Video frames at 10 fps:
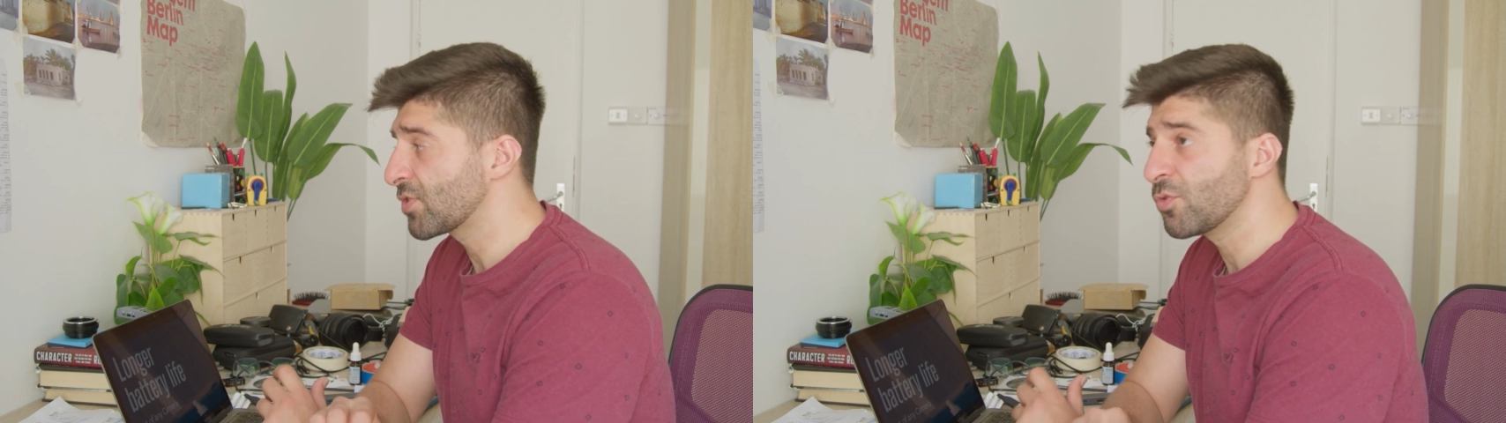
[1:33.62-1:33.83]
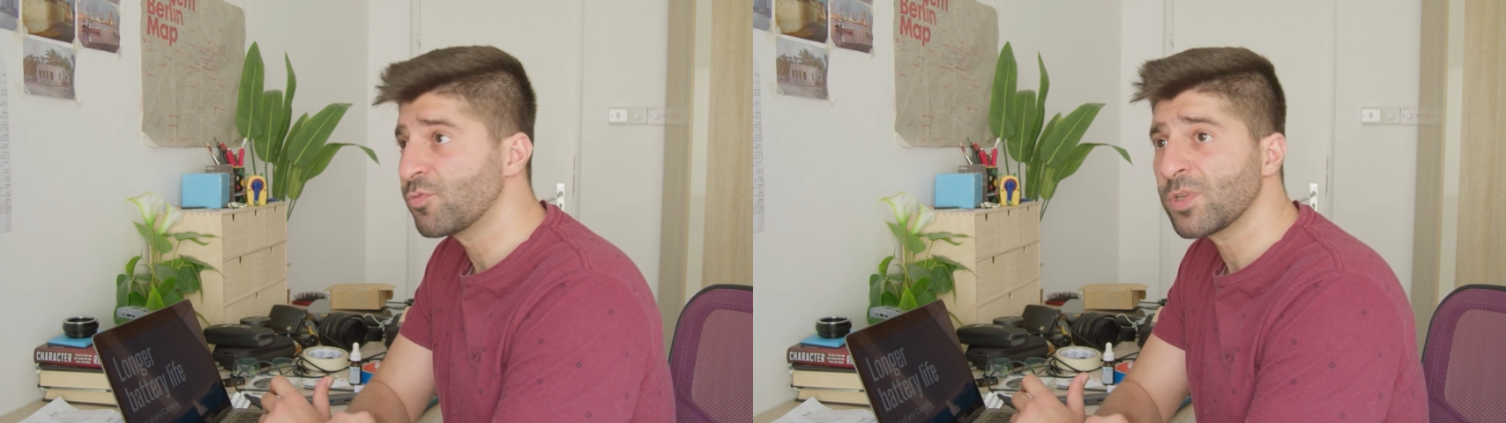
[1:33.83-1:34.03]

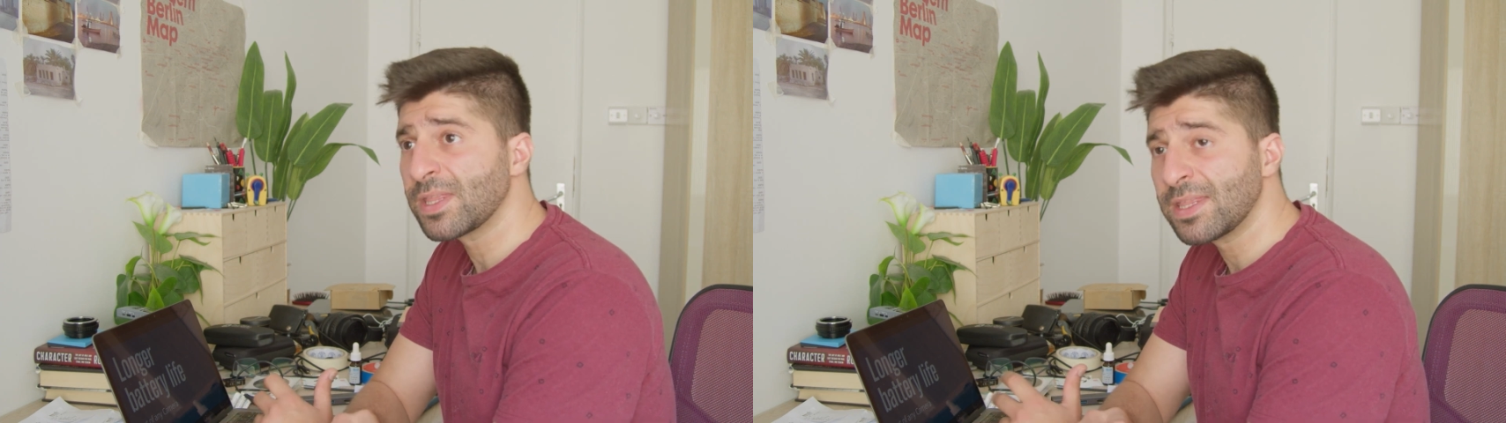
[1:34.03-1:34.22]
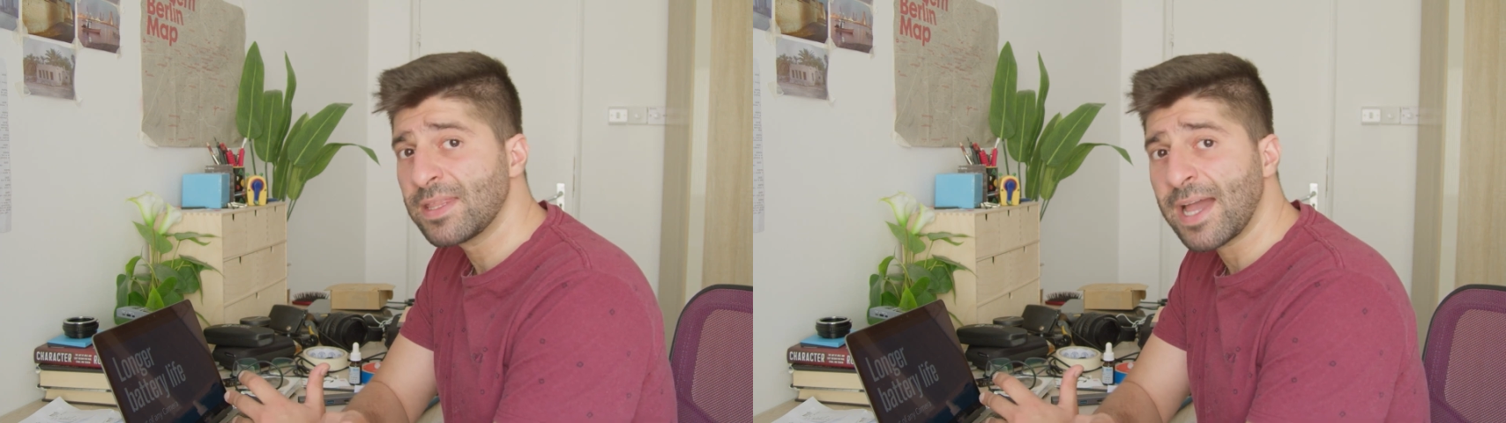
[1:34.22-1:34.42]

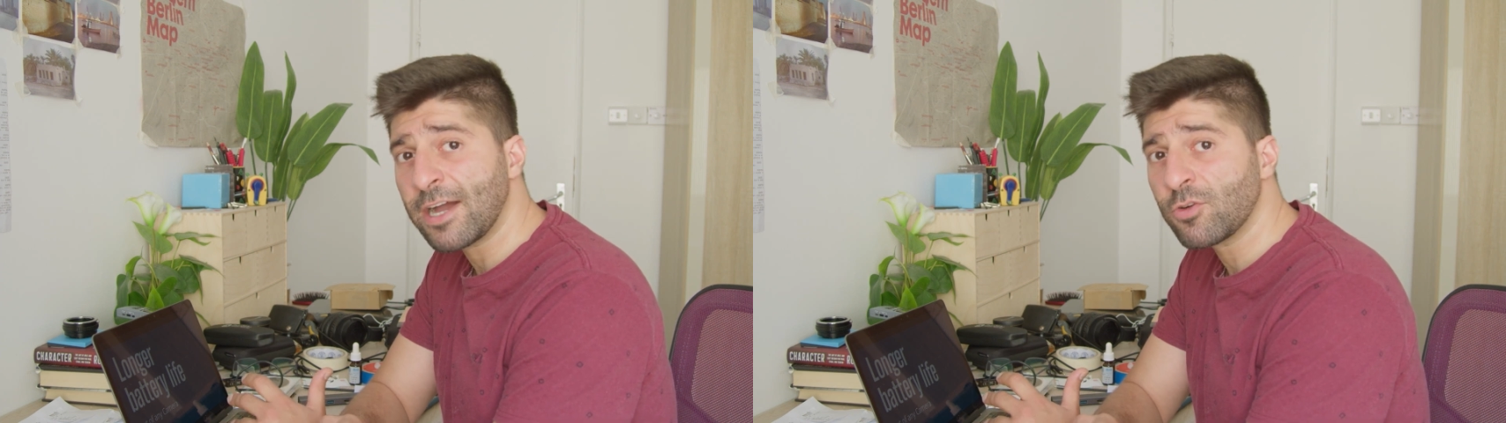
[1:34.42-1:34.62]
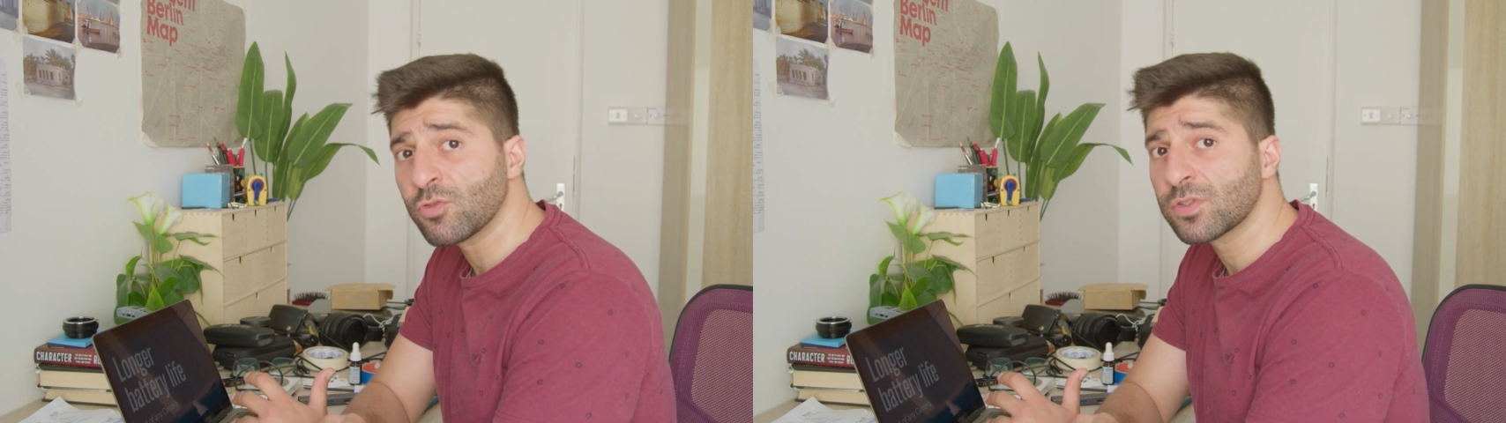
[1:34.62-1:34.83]

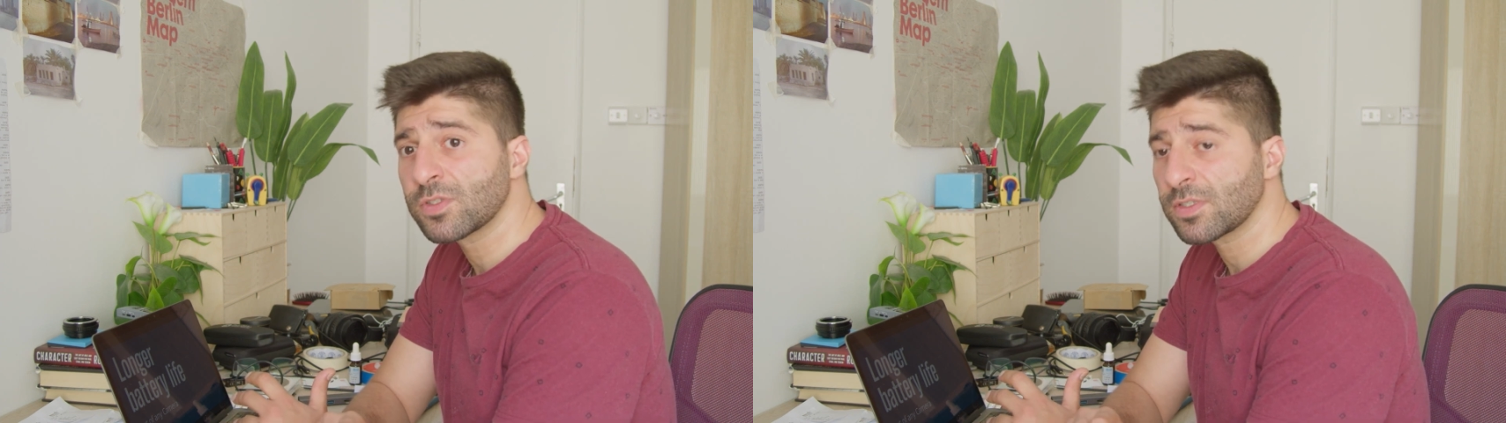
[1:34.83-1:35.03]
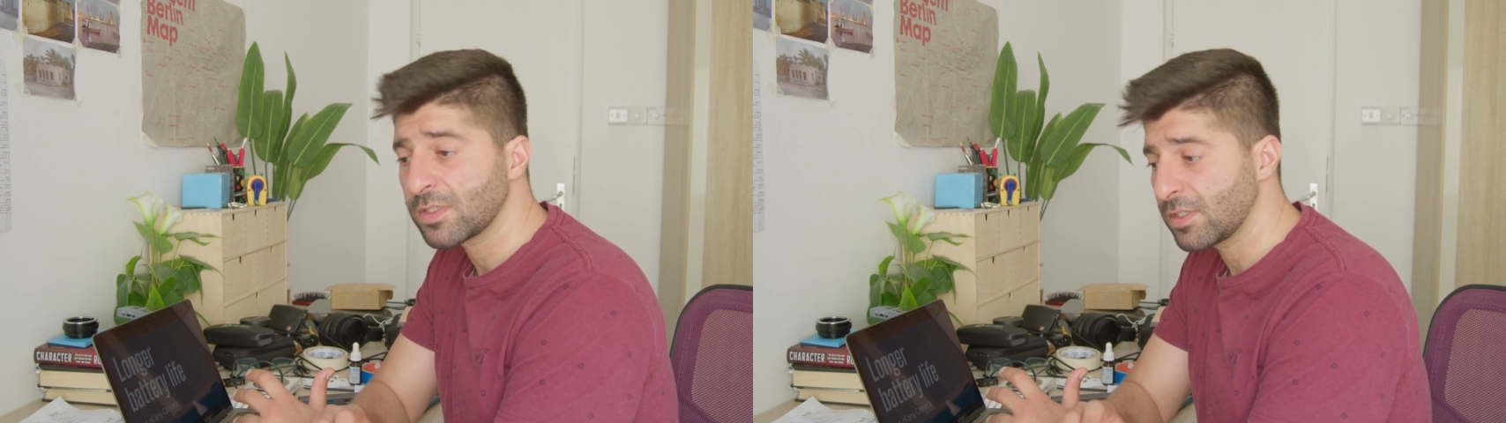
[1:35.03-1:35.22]

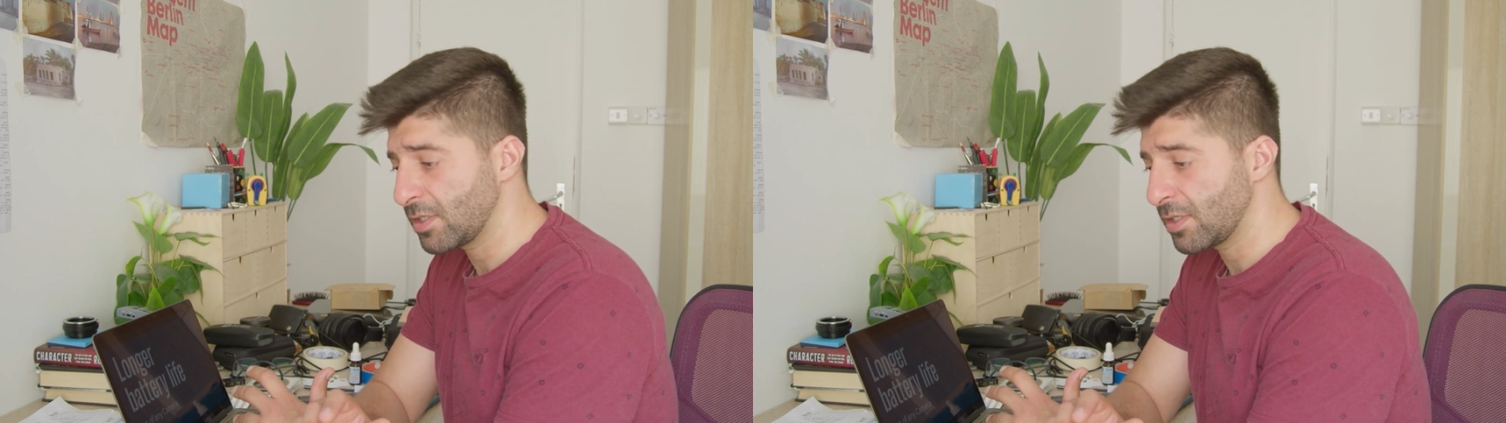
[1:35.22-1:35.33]
without